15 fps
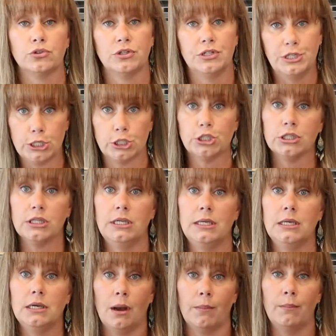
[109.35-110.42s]

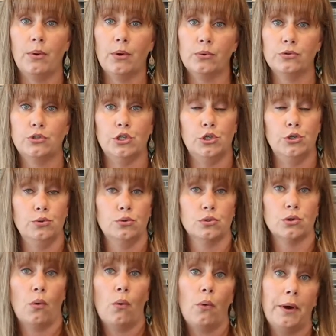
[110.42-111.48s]
Traditionally, gumbos
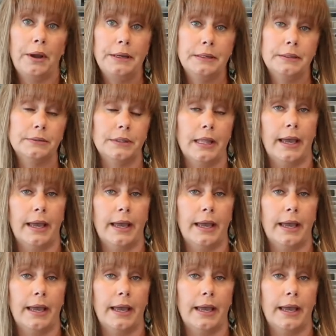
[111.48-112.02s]
use oil,